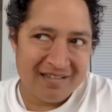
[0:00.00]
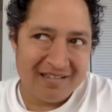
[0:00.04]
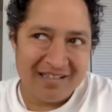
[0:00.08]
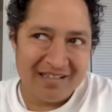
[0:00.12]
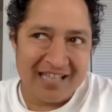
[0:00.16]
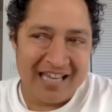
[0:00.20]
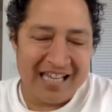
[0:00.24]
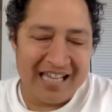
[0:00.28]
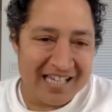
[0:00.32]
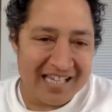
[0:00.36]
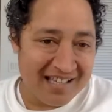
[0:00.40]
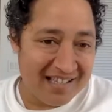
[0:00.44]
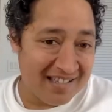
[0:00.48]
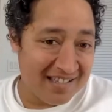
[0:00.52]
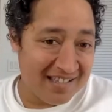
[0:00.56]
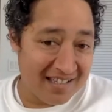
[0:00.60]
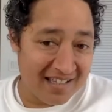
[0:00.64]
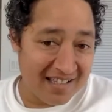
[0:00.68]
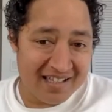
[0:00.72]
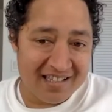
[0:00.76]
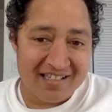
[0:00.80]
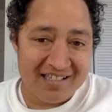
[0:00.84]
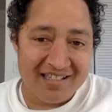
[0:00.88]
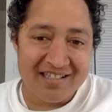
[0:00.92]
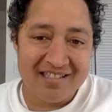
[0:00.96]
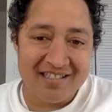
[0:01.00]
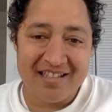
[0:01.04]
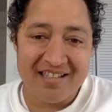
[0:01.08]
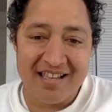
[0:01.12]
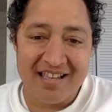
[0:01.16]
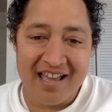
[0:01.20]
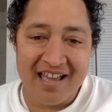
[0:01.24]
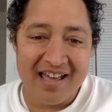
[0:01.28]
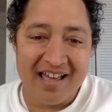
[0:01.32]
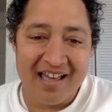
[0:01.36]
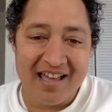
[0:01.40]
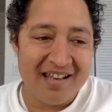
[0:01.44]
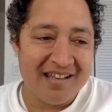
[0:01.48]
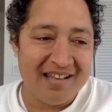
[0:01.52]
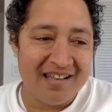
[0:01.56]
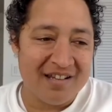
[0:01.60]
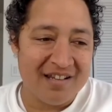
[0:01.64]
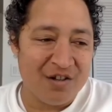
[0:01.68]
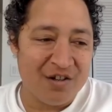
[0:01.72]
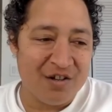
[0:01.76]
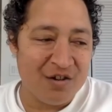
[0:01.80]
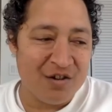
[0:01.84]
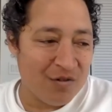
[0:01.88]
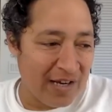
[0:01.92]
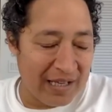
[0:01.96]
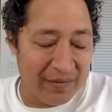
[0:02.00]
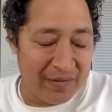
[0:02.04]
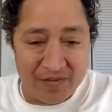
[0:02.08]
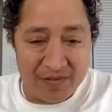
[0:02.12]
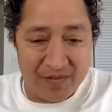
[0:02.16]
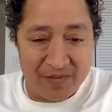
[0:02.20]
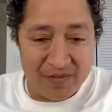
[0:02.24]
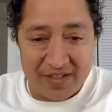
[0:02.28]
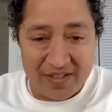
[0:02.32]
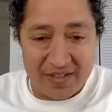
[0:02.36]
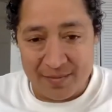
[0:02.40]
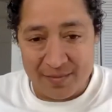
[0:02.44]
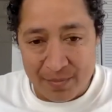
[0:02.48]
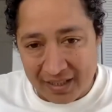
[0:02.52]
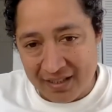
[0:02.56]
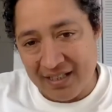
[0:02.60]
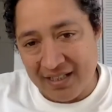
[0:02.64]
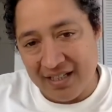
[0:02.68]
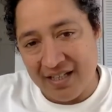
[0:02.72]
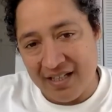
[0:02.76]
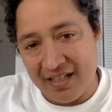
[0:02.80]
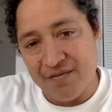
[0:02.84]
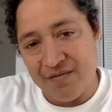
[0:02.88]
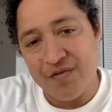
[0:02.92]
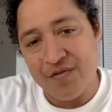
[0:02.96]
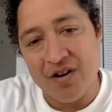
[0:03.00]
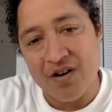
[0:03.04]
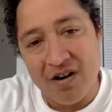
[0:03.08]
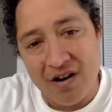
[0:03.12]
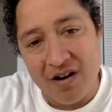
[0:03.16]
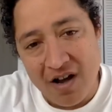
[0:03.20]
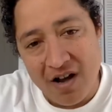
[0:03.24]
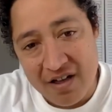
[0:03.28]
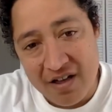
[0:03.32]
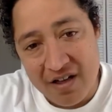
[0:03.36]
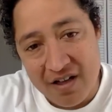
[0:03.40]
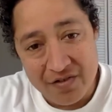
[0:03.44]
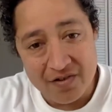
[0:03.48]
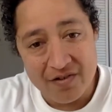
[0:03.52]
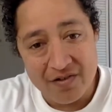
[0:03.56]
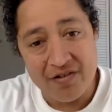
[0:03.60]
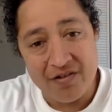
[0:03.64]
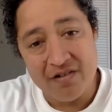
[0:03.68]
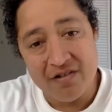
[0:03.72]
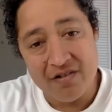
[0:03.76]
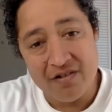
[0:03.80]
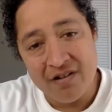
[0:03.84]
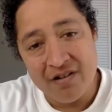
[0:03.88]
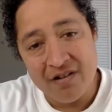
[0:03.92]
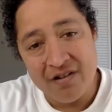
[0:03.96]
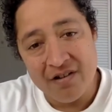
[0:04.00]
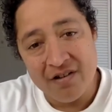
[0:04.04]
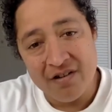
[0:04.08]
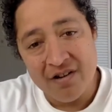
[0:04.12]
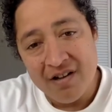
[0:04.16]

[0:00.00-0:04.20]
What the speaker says: can exist and create visibility for other